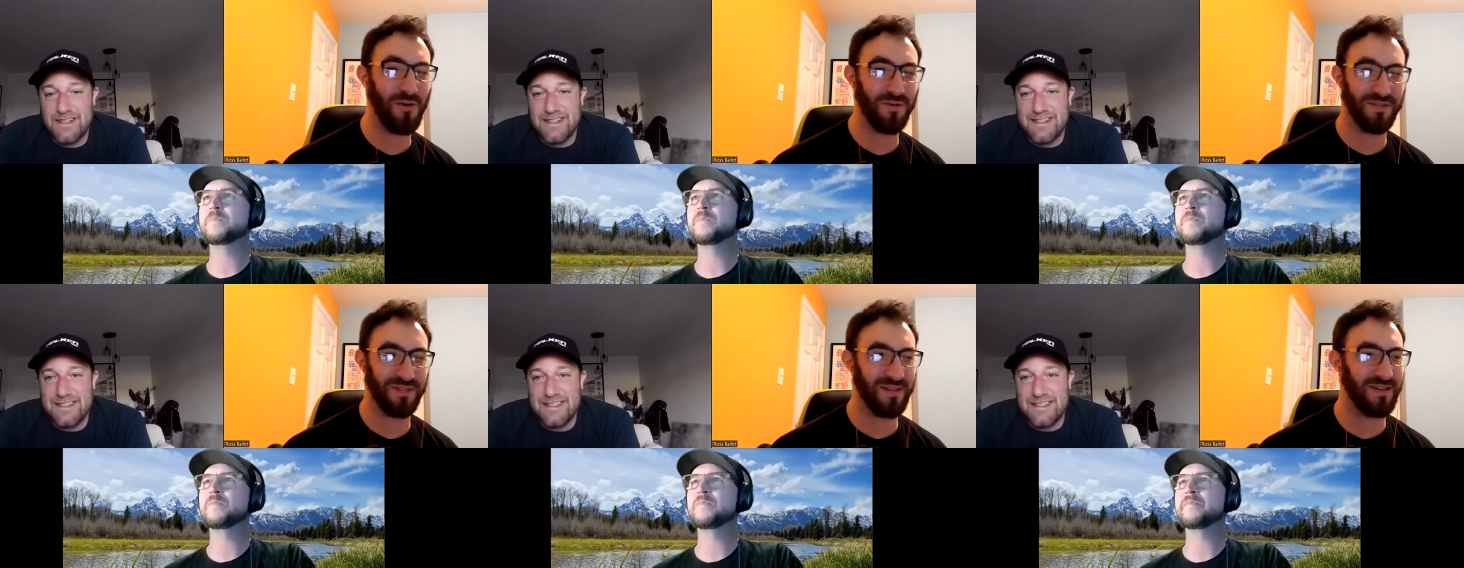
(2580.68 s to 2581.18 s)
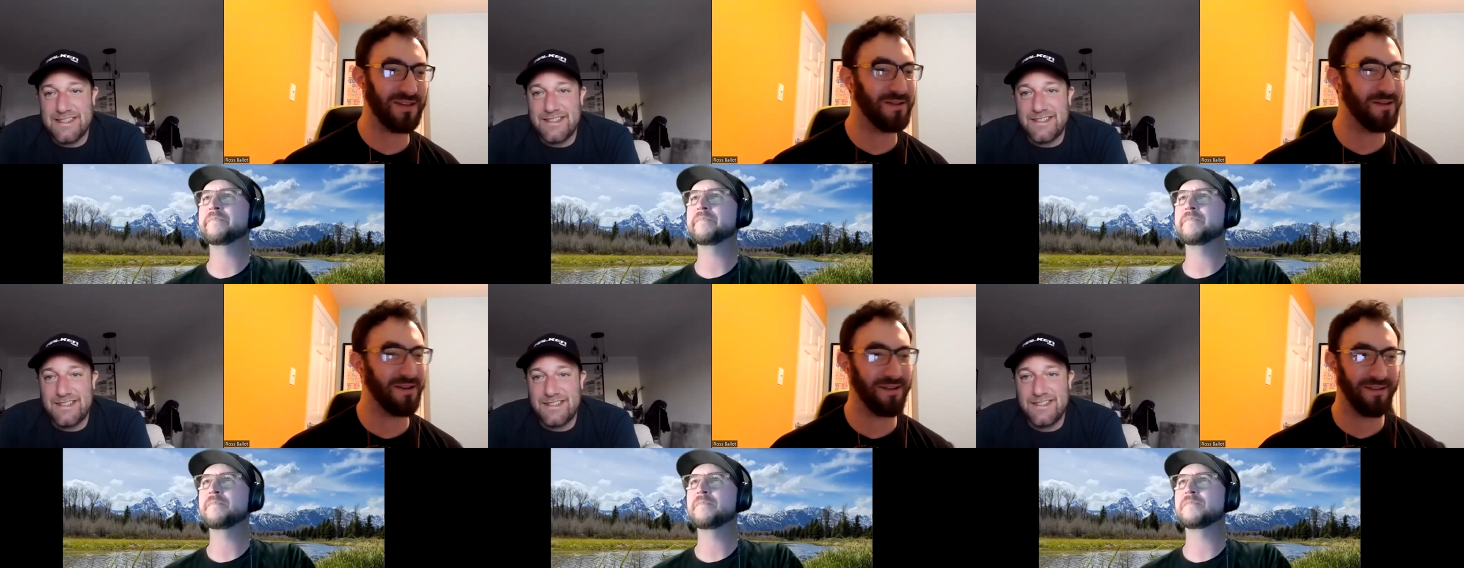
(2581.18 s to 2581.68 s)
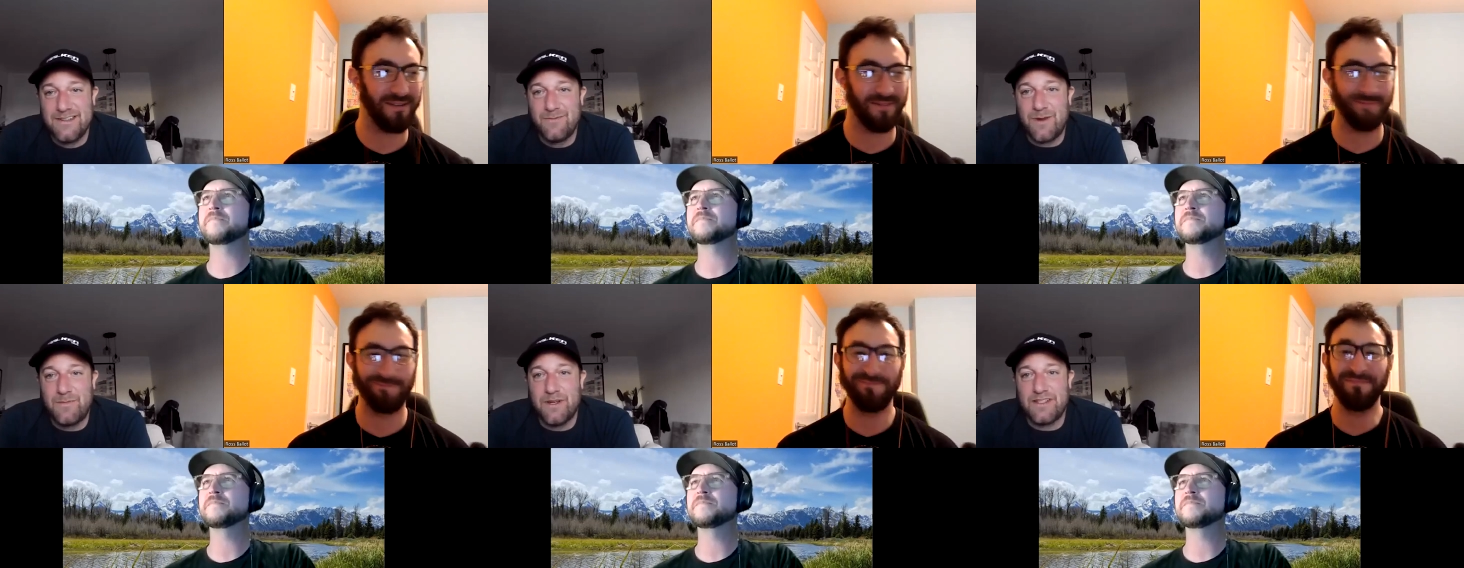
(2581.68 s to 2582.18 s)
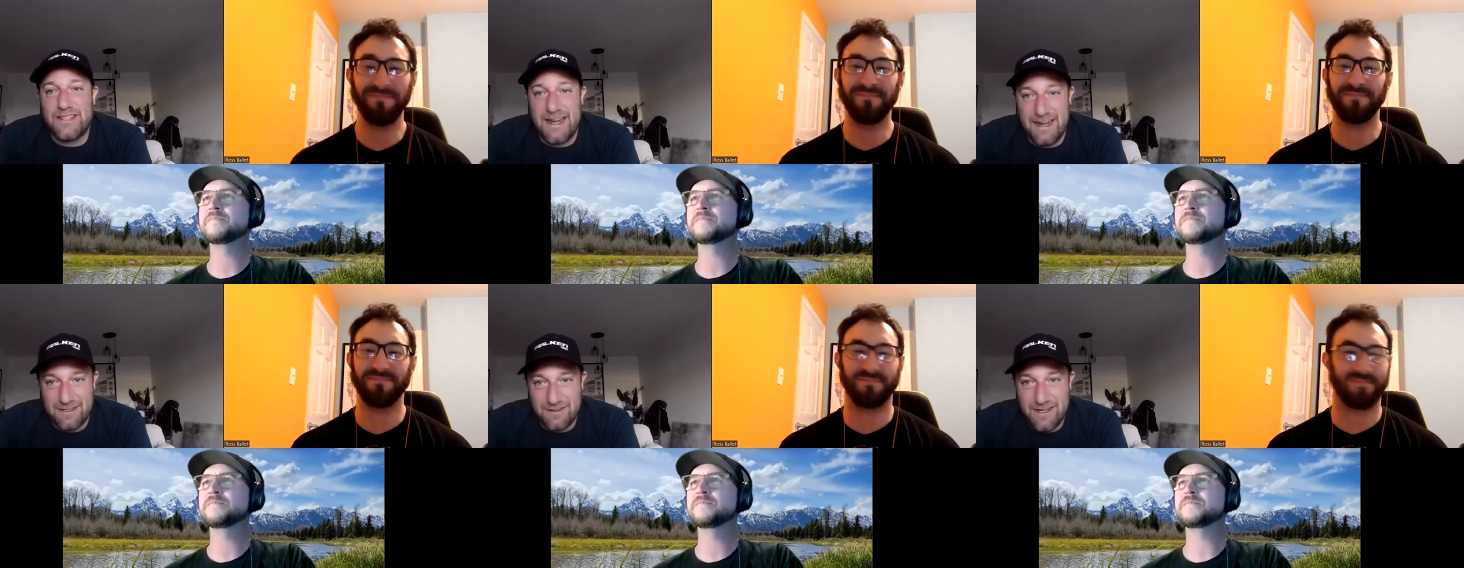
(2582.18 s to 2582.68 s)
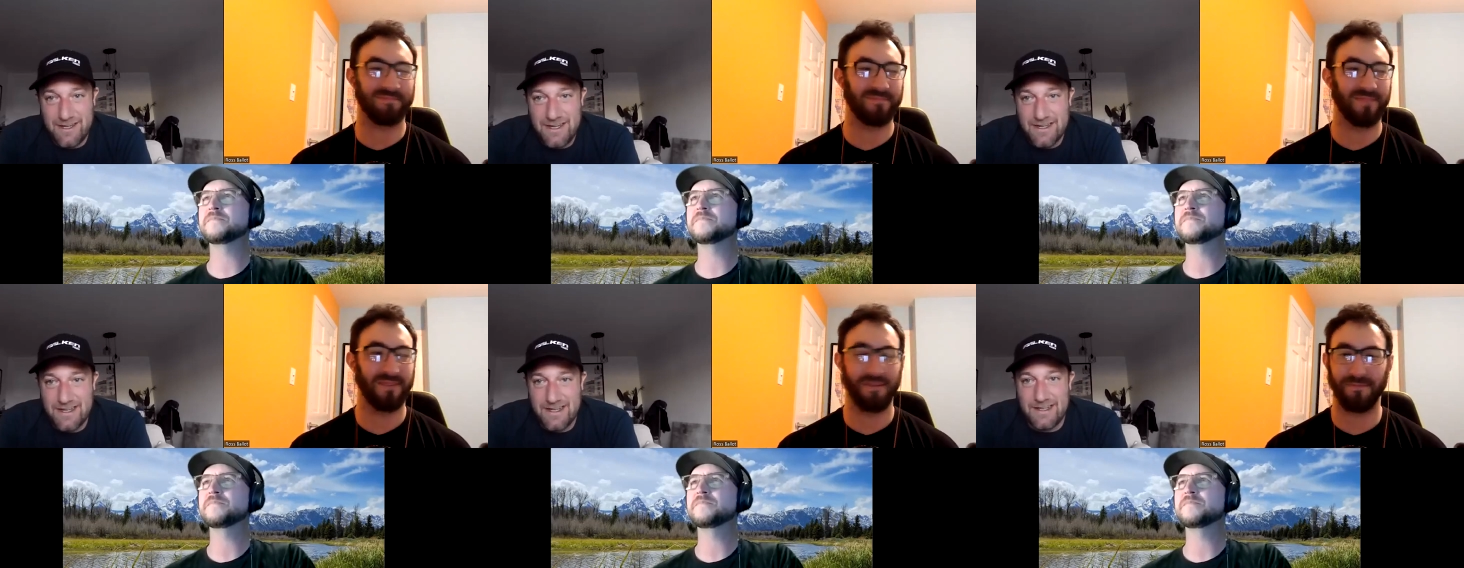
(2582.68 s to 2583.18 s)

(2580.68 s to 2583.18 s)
Speaker 1: was going to do it. We put tannerite